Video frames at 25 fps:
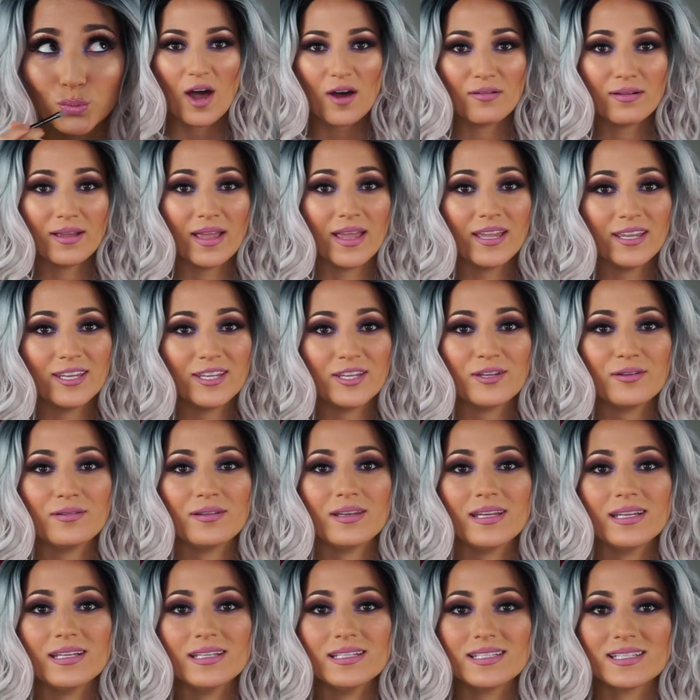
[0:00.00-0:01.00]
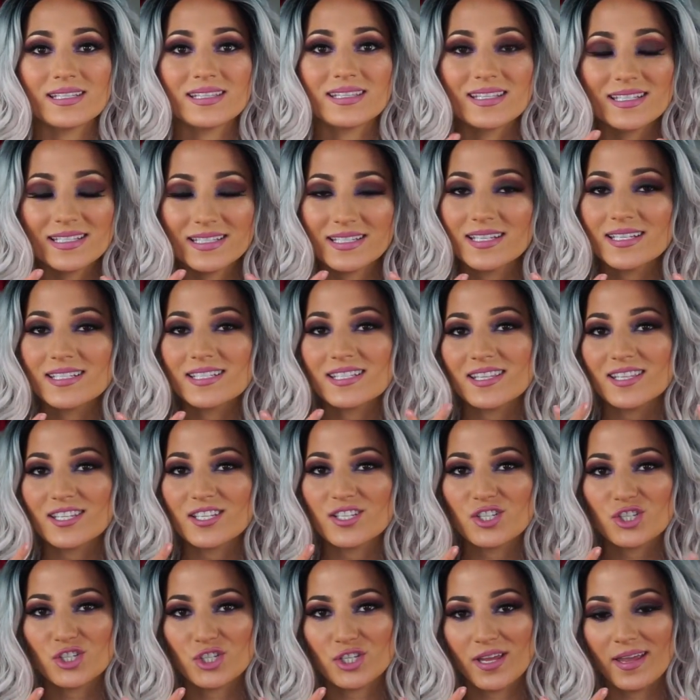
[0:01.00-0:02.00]
Okay, cuties, this is
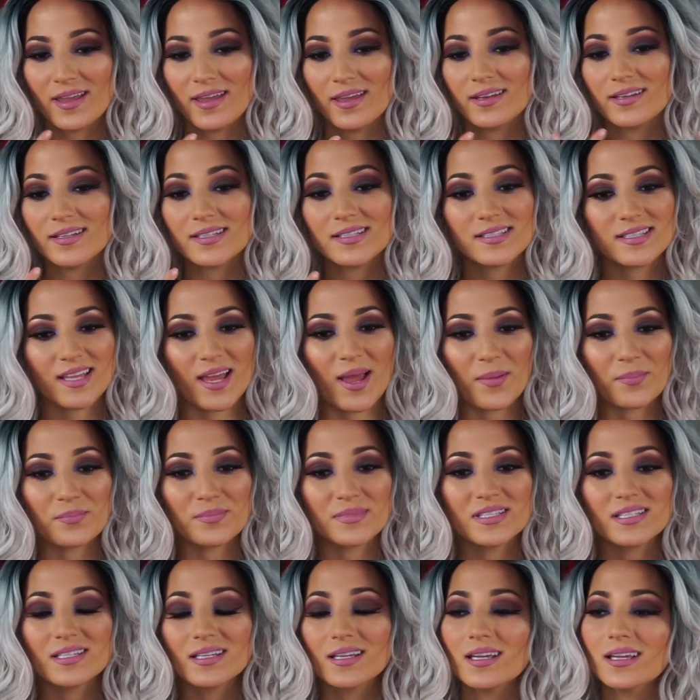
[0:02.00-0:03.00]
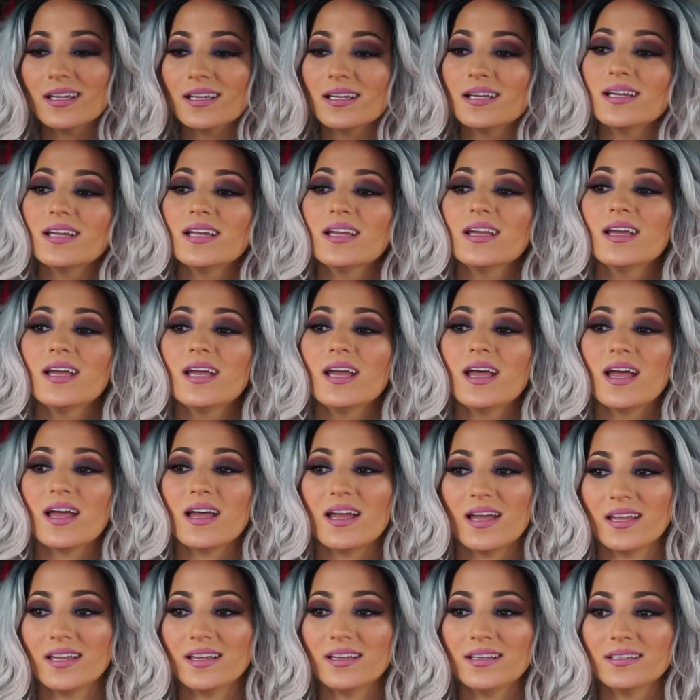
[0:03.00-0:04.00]
the shade Tempting,
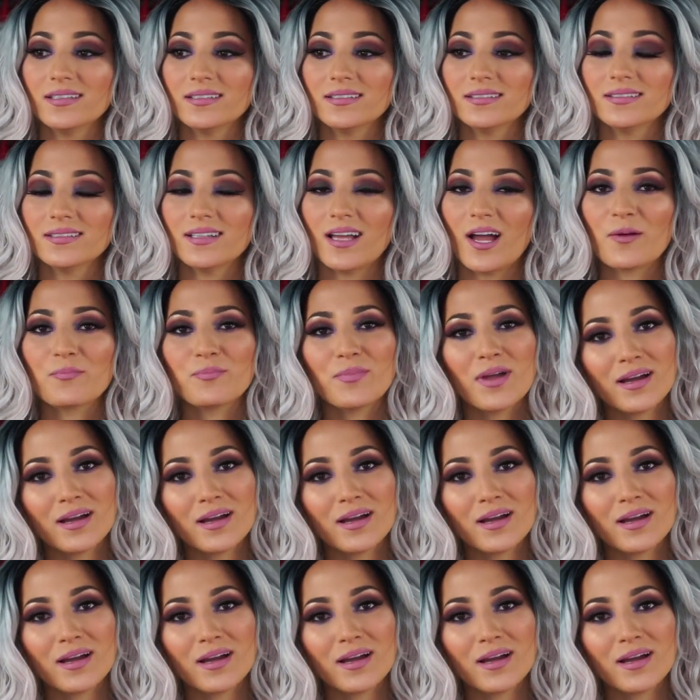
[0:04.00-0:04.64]
and I'm